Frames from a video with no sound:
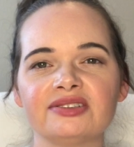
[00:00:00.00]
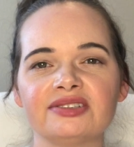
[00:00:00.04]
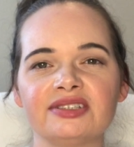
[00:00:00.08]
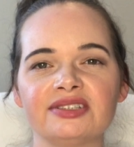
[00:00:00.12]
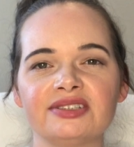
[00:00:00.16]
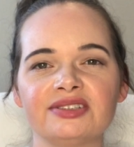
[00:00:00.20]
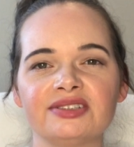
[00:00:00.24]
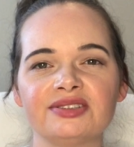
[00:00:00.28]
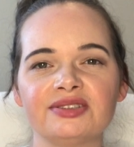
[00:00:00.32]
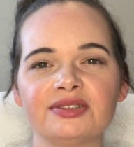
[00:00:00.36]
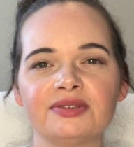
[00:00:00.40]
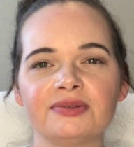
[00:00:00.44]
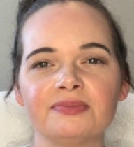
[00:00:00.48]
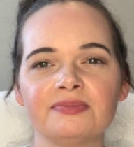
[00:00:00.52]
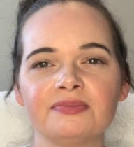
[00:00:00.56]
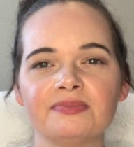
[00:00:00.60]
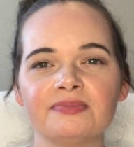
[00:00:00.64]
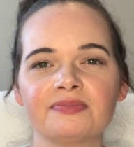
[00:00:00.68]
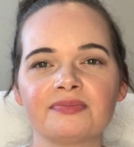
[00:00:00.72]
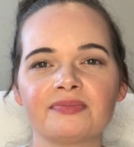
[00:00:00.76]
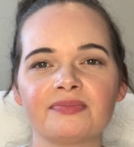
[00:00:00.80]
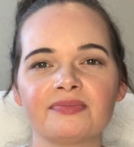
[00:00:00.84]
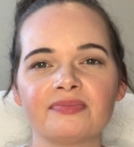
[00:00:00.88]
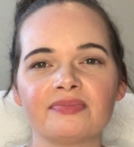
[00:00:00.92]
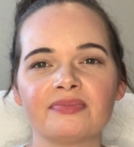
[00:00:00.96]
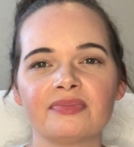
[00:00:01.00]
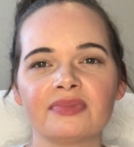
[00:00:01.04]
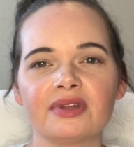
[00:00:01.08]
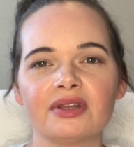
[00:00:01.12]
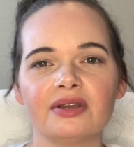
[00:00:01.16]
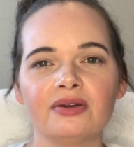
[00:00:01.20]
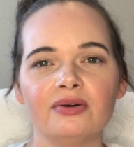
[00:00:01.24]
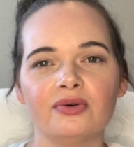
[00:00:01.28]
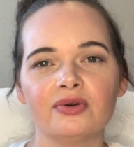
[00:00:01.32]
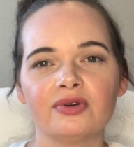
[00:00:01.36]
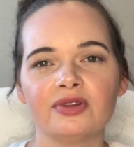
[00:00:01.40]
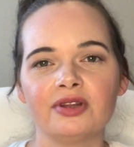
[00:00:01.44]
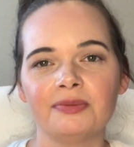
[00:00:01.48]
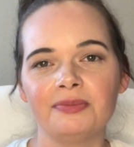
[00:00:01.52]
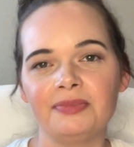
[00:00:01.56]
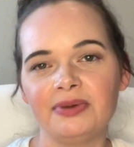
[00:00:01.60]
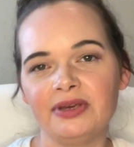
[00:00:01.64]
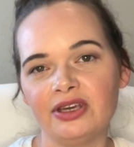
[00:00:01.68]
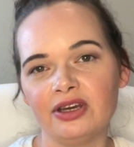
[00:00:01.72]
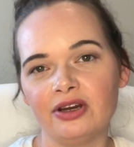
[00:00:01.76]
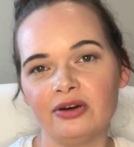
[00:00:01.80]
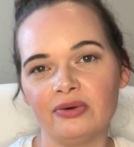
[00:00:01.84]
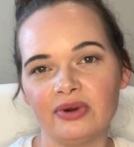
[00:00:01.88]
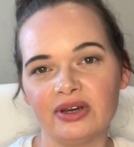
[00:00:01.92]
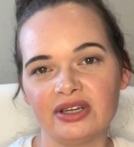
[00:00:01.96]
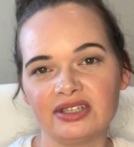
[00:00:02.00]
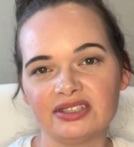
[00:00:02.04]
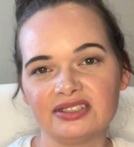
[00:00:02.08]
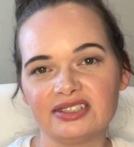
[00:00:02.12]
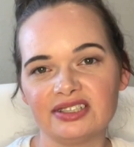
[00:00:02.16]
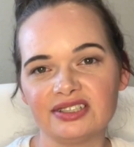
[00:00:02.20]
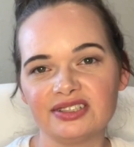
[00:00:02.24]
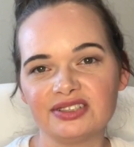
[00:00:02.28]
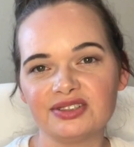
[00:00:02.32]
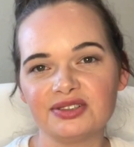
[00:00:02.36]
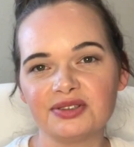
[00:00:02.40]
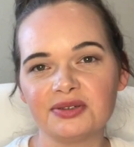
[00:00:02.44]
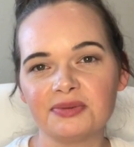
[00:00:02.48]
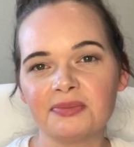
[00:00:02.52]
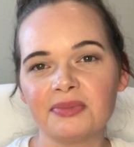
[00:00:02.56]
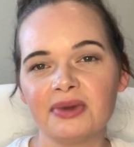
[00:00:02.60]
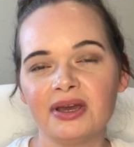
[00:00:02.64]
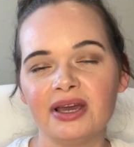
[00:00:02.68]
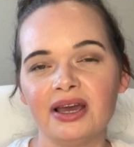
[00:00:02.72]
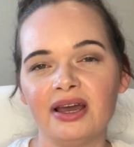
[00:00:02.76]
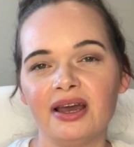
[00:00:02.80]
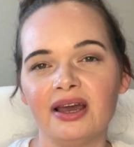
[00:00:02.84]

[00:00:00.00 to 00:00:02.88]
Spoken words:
system or the POS system,